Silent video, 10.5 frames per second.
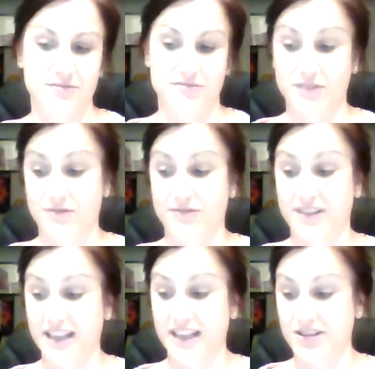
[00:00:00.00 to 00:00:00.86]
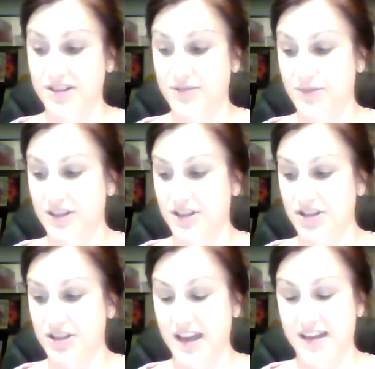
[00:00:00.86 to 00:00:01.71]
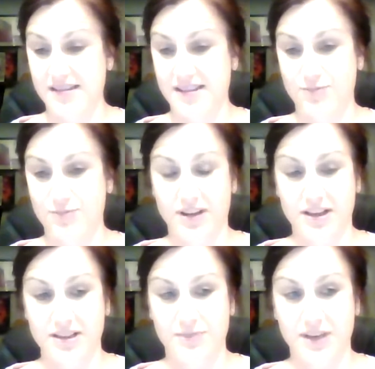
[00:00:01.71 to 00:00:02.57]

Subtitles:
really just want to share this product,